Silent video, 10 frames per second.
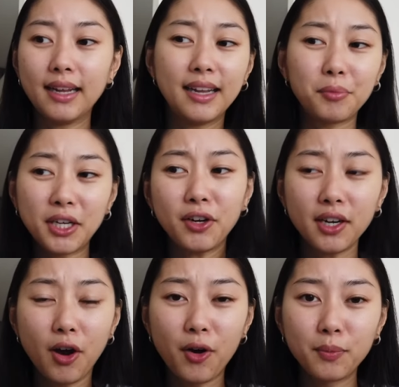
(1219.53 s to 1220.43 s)
And when you're
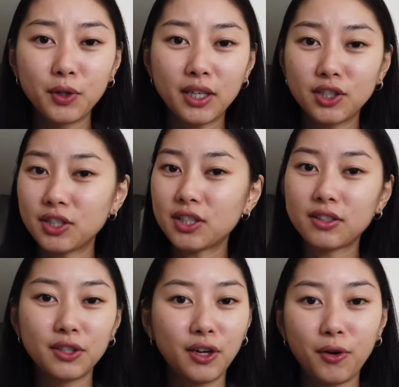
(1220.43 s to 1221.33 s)
at home, you can just,
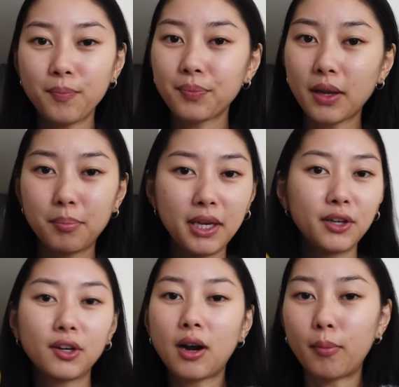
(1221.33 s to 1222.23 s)
you know, be
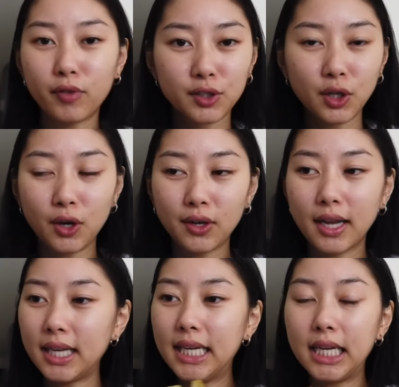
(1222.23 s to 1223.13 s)
in your comfort zone
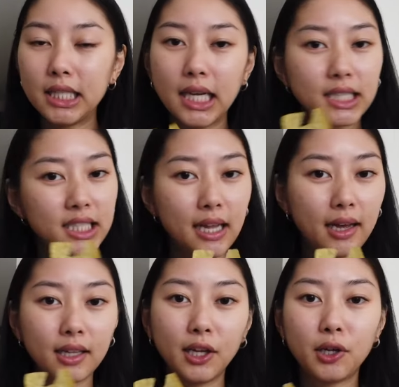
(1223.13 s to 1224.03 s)
and eat and
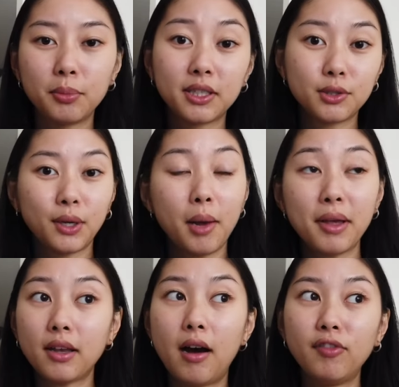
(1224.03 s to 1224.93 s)
snack a little, because when I'm
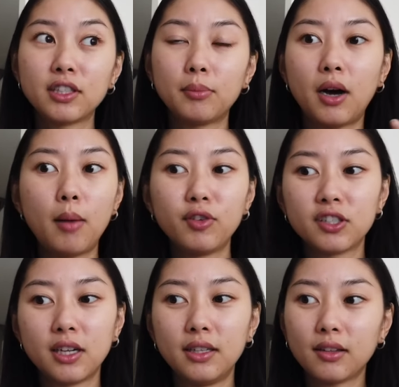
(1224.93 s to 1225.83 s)
at the office, I'm
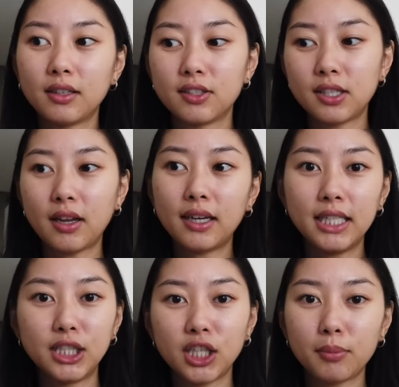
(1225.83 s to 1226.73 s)
obviously not gonna sit there
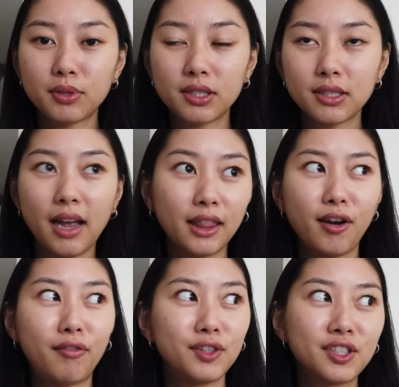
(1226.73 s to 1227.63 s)
and eat chips at
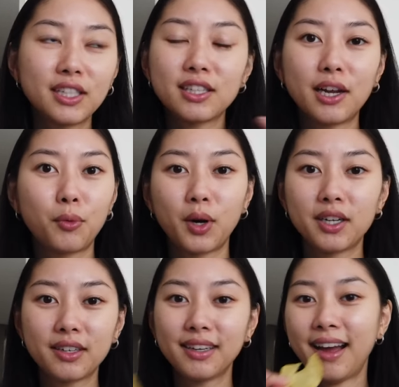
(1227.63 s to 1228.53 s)
the office. That's like
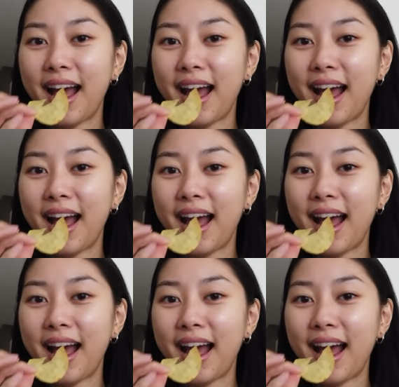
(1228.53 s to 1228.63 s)
weird.